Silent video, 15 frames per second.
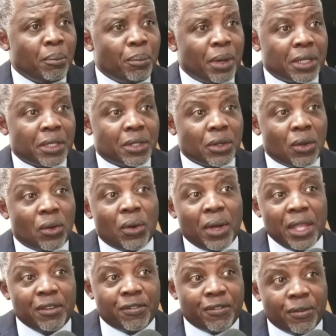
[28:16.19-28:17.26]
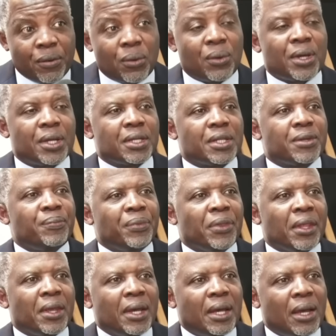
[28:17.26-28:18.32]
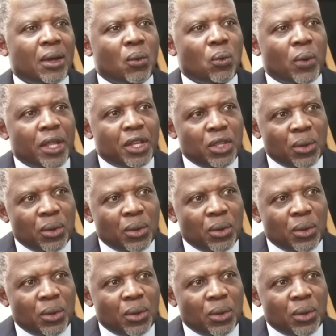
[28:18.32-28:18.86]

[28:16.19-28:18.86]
But going forward, when